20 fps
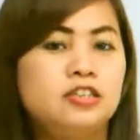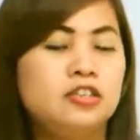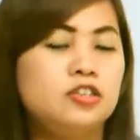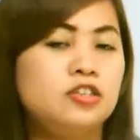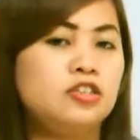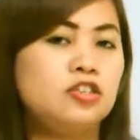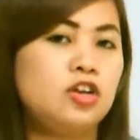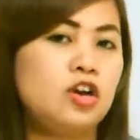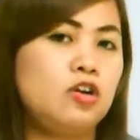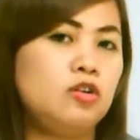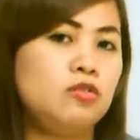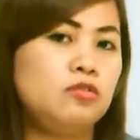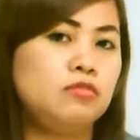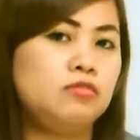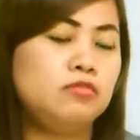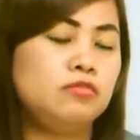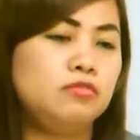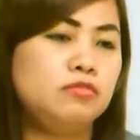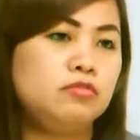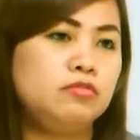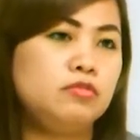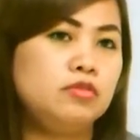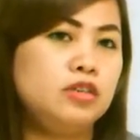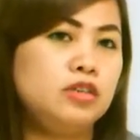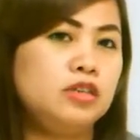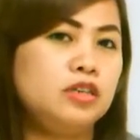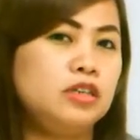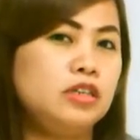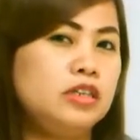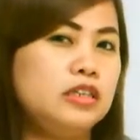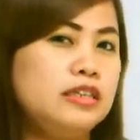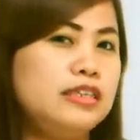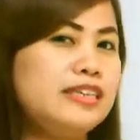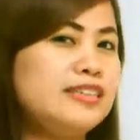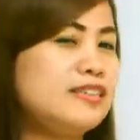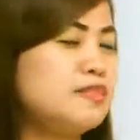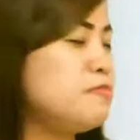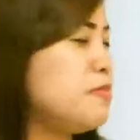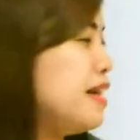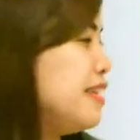so
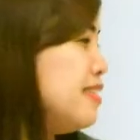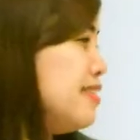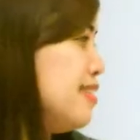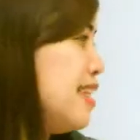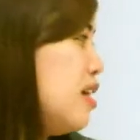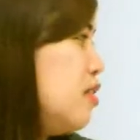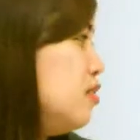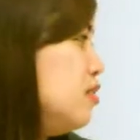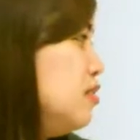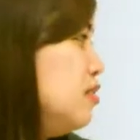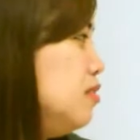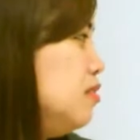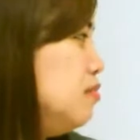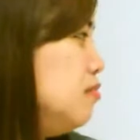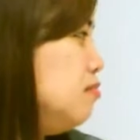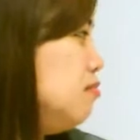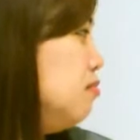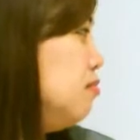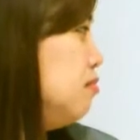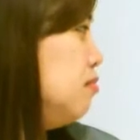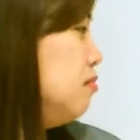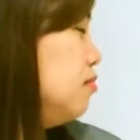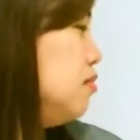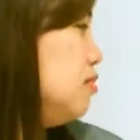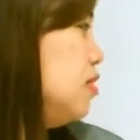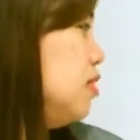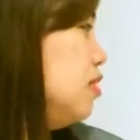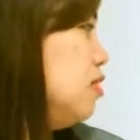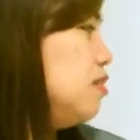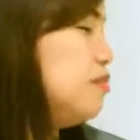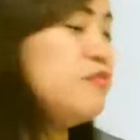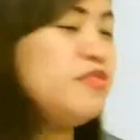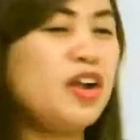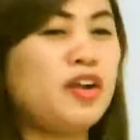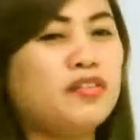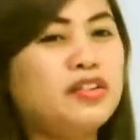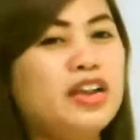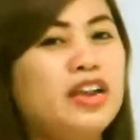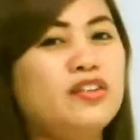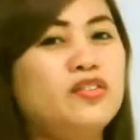this might sound
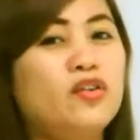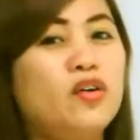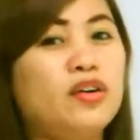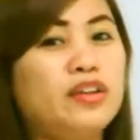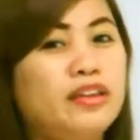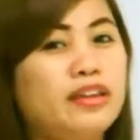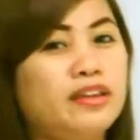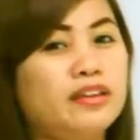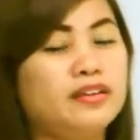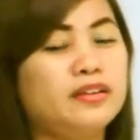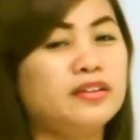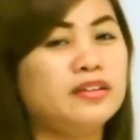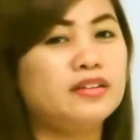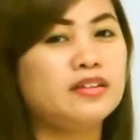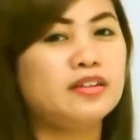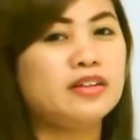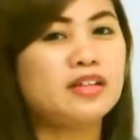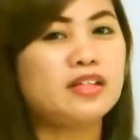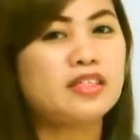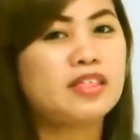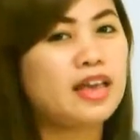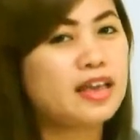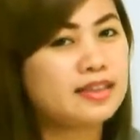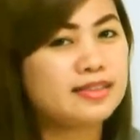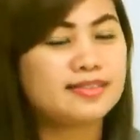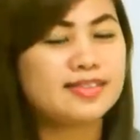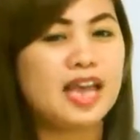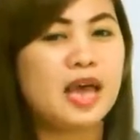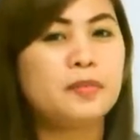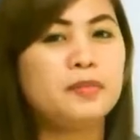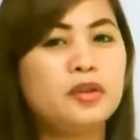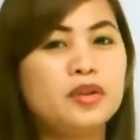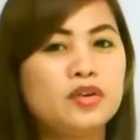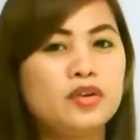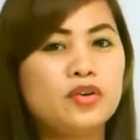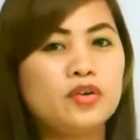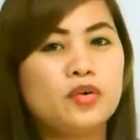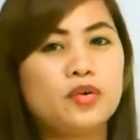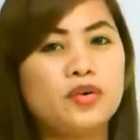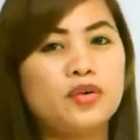very annoying. The
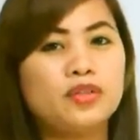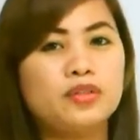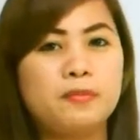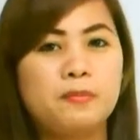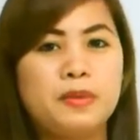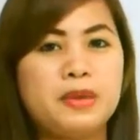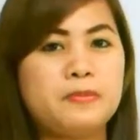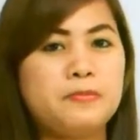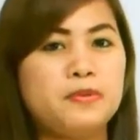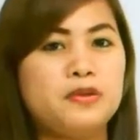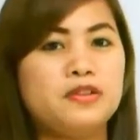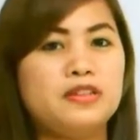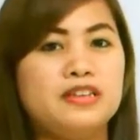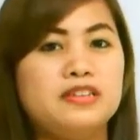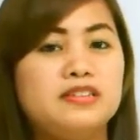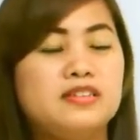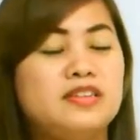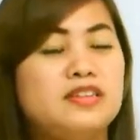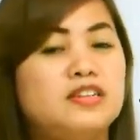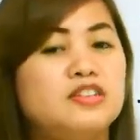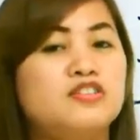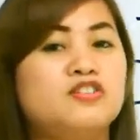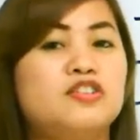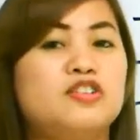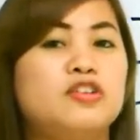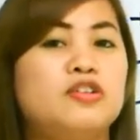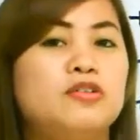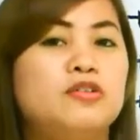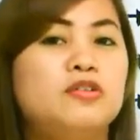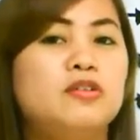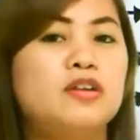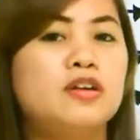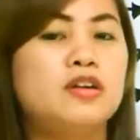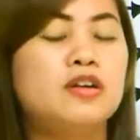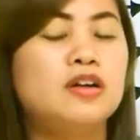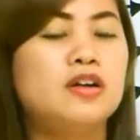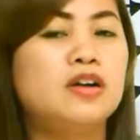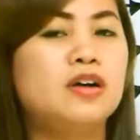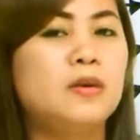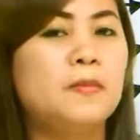examiner or the people listening to you
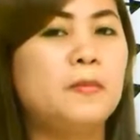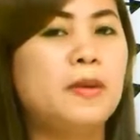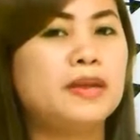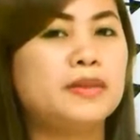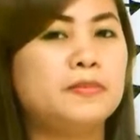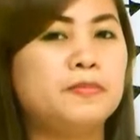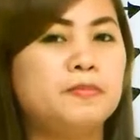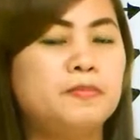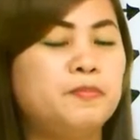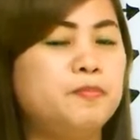might